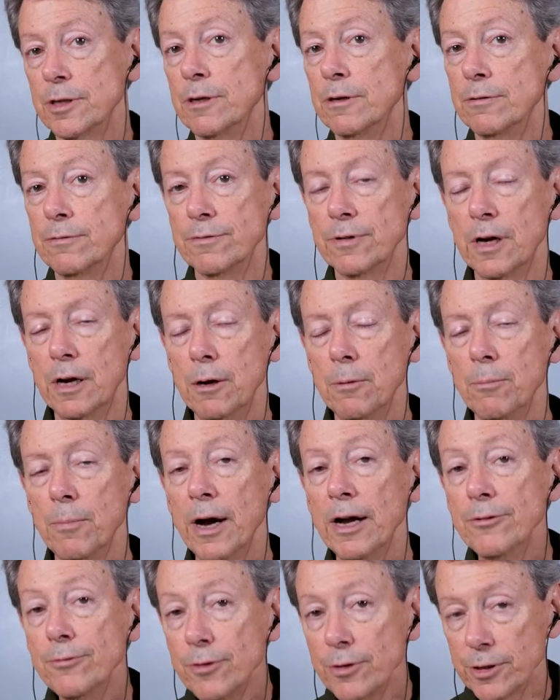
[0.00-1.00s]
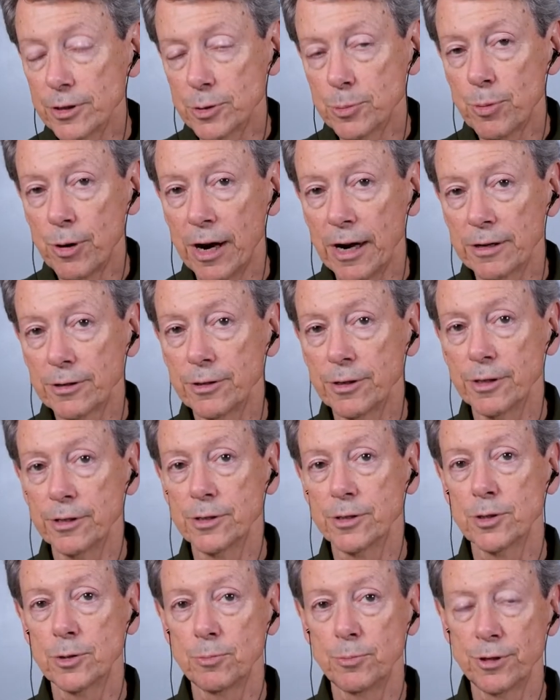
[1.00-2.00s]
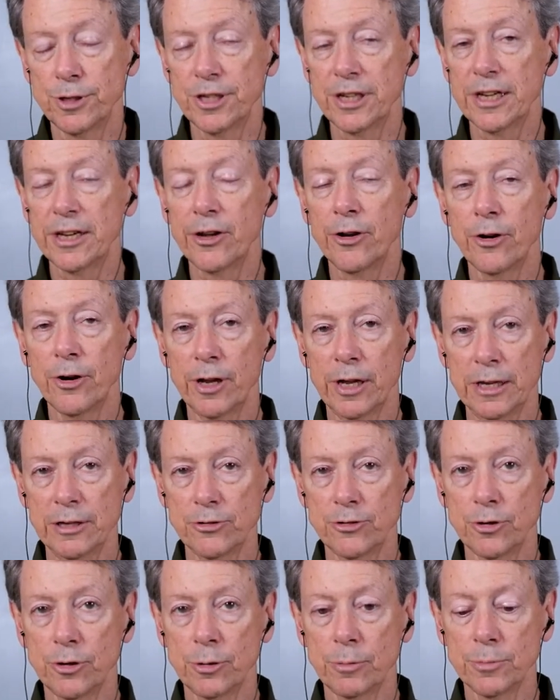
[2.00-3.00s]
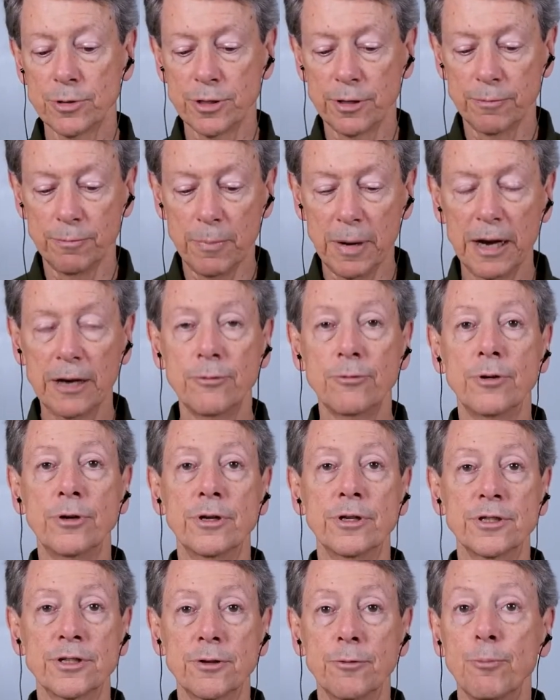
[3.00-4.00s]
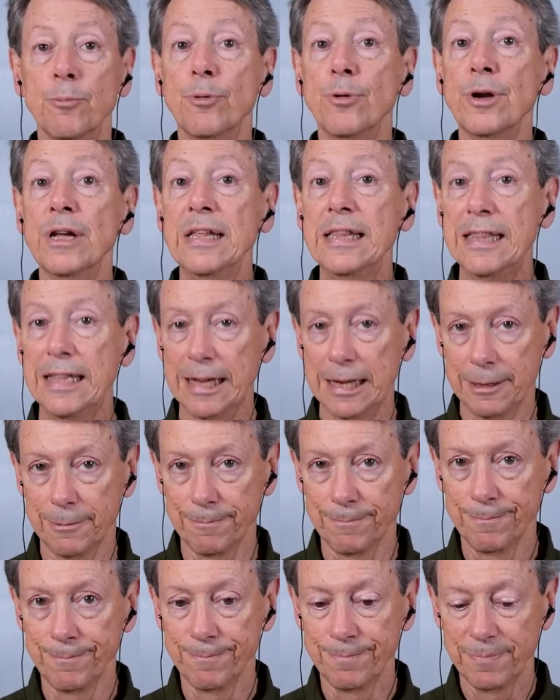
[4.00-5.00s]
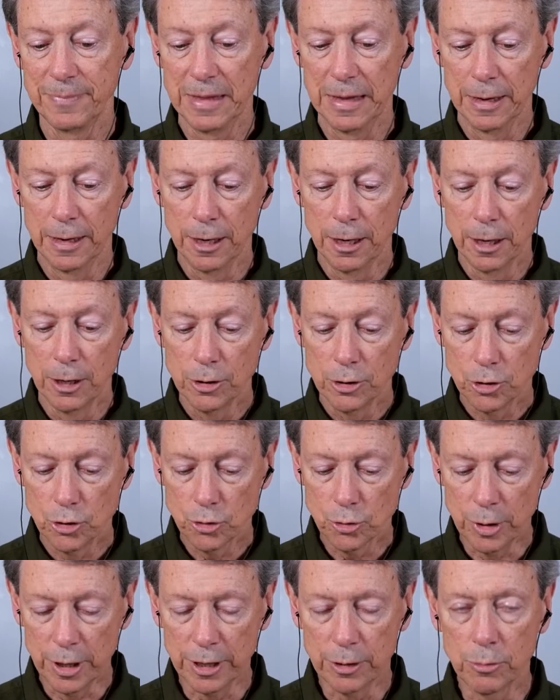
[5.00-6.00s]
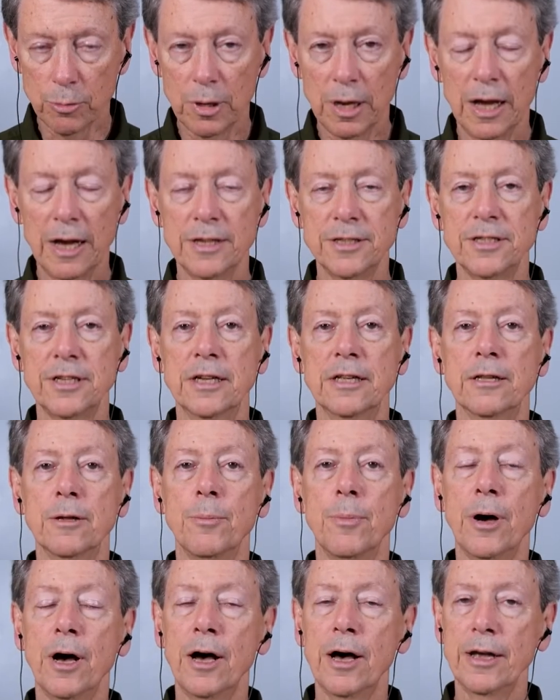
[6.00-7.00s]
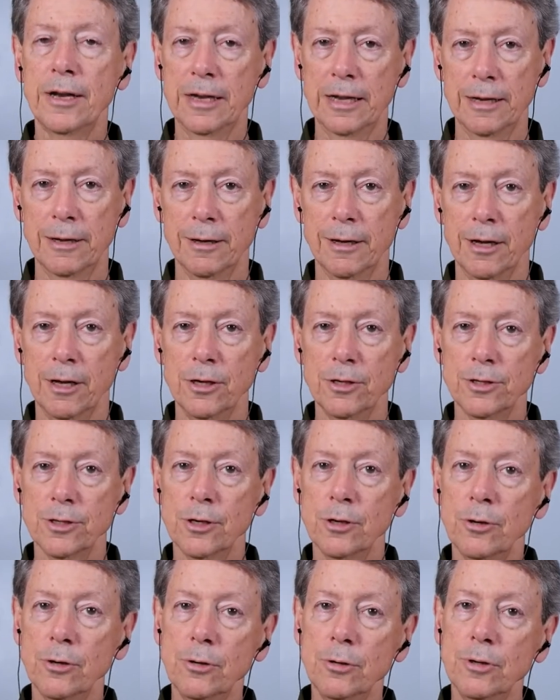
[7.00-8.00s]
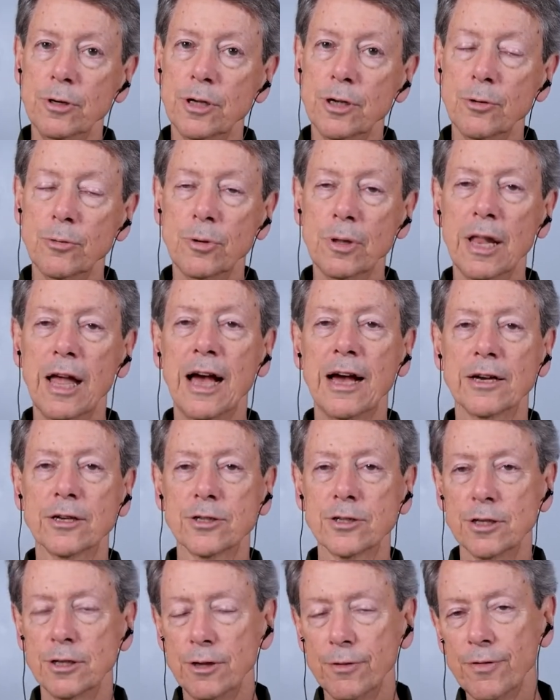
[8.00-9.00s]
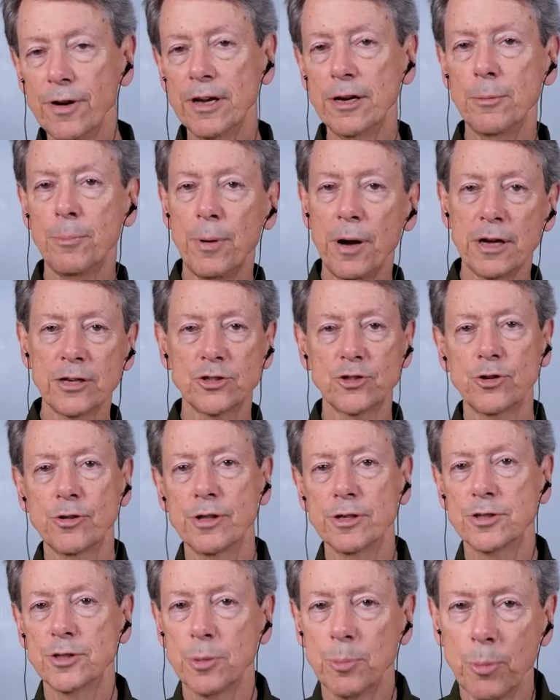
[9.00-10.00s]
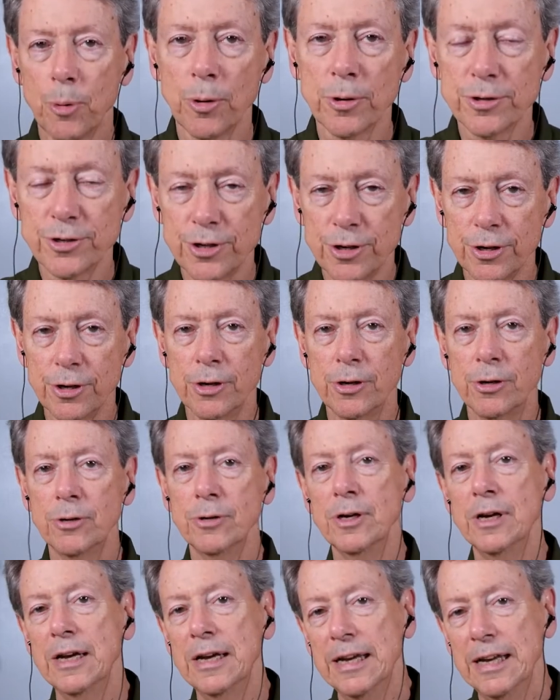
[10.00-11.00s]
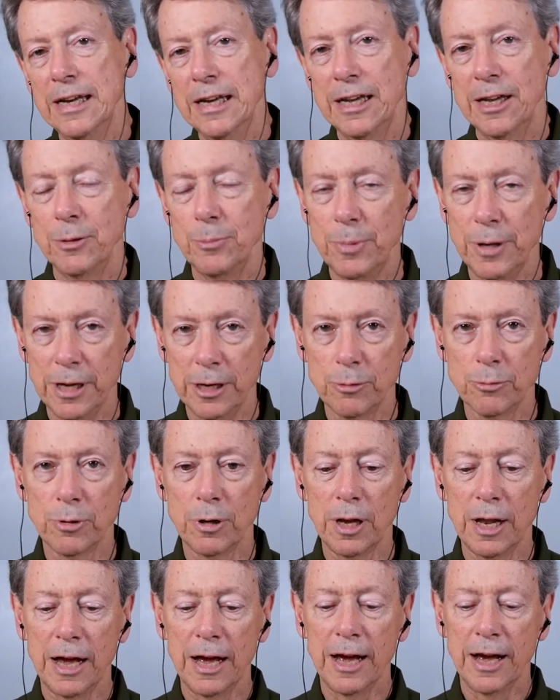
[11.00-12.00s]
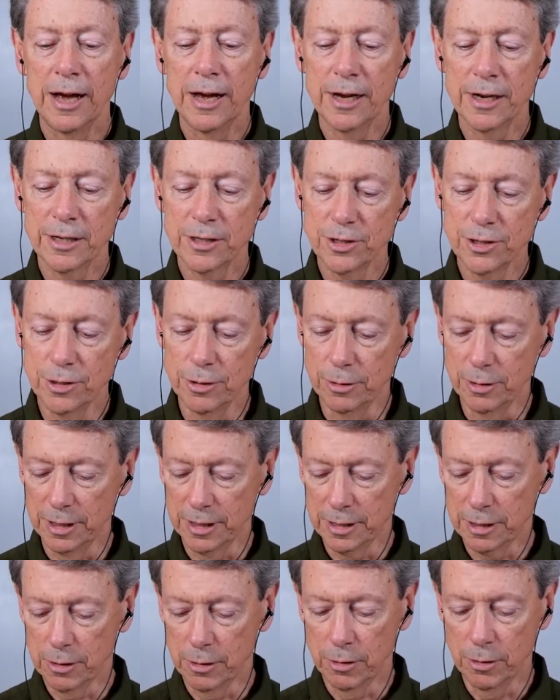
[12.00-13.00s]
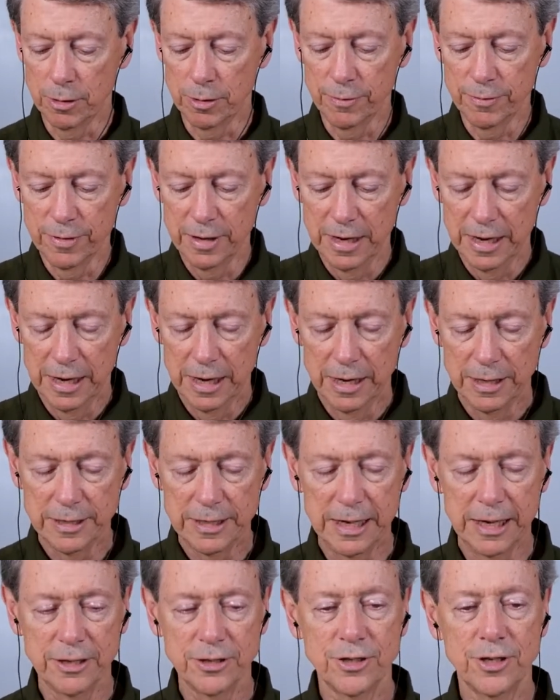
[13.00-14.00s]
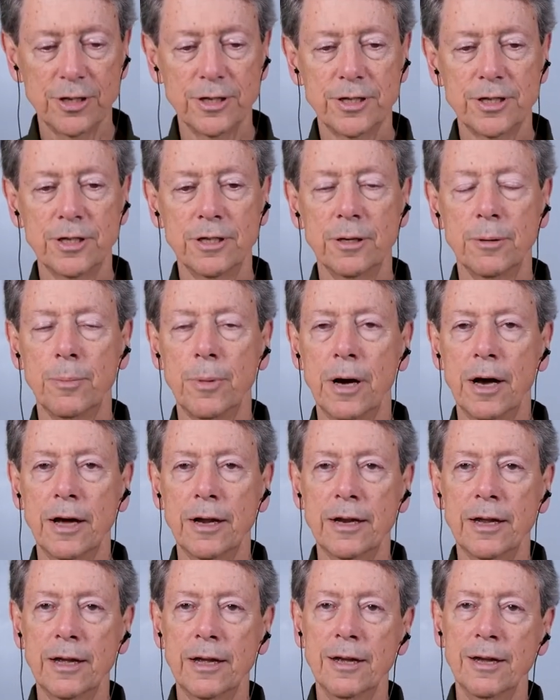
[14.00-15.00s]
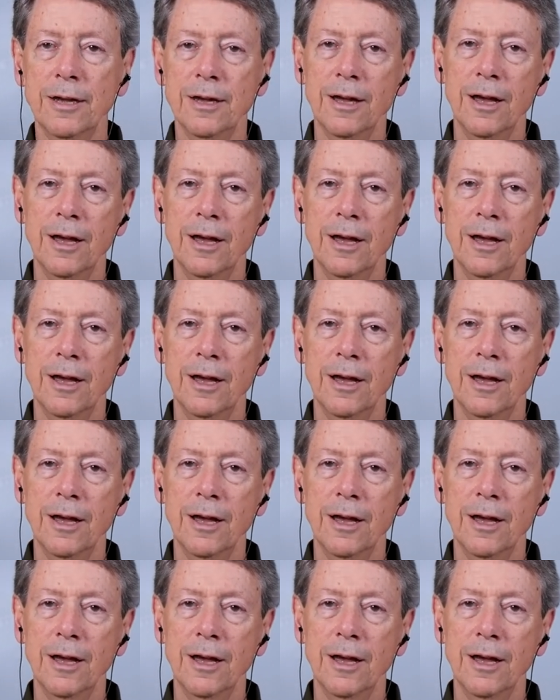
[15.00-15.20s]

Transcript: of mindfulness practice, particularly in terms of mindfulness of breathing, tranquilizing the body. So you relax and you find a posture that supports you in being relaxed. You let go of tensions in the body.